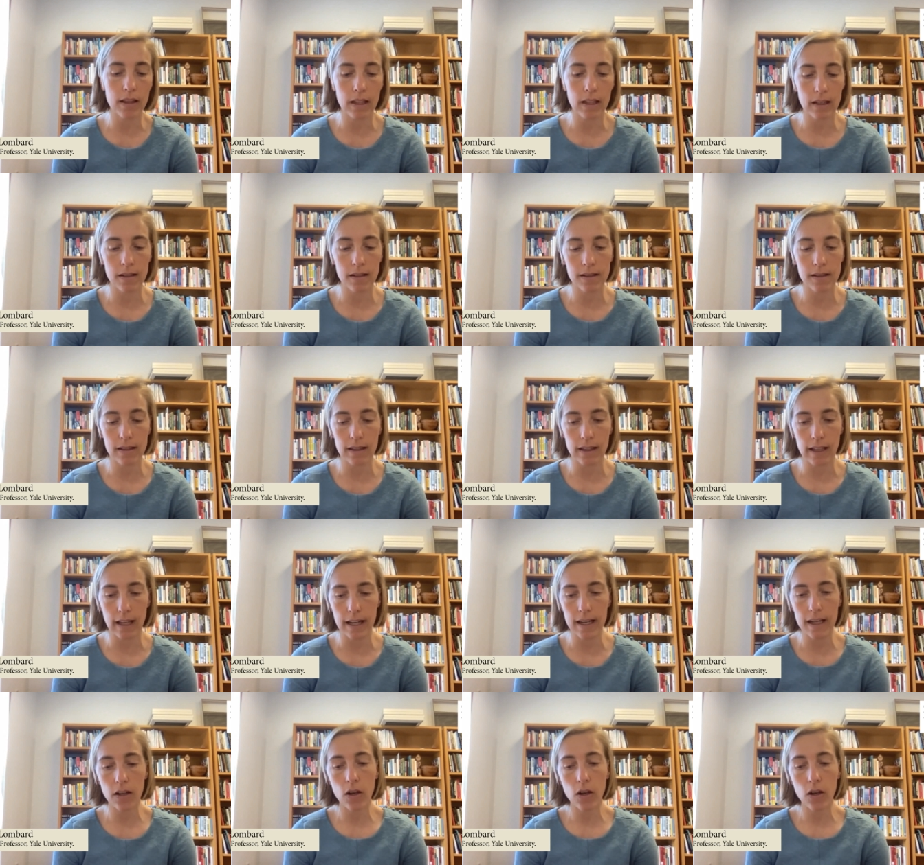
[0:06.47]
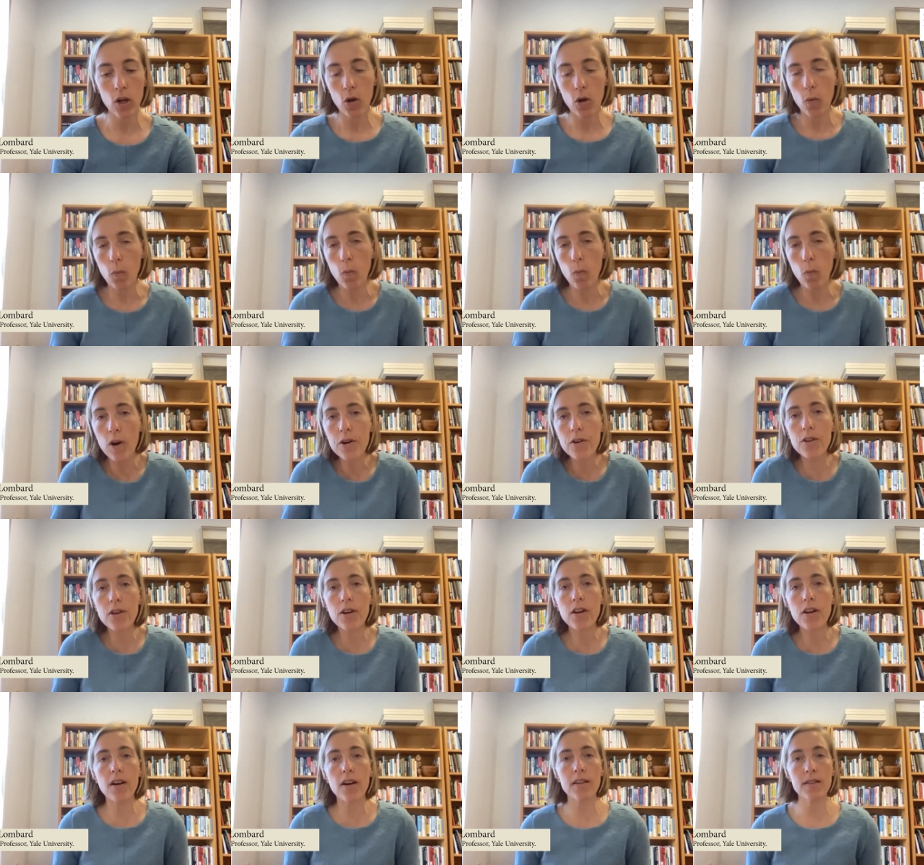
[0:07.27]
things like, what are
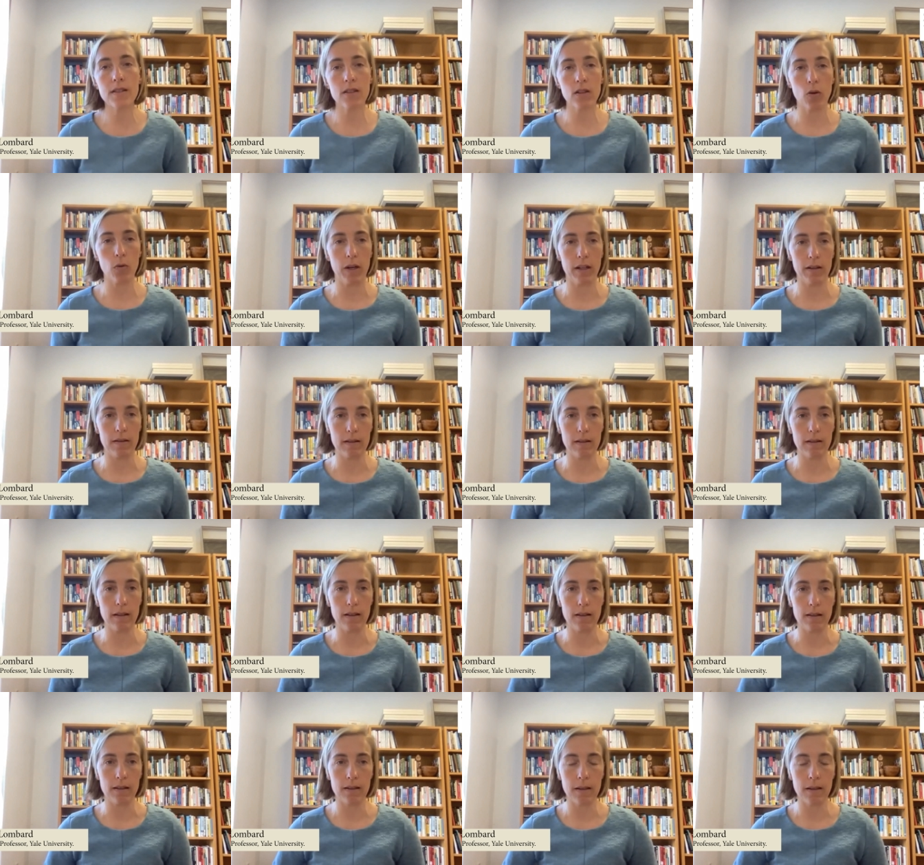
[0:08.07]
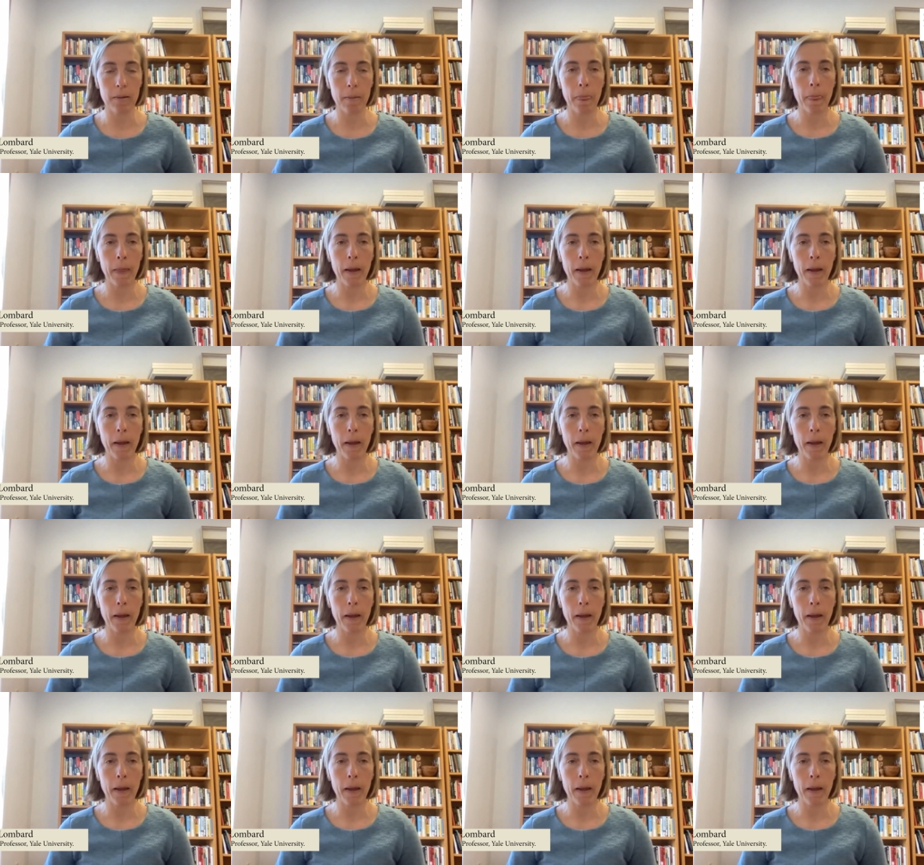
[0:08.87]
the consequences?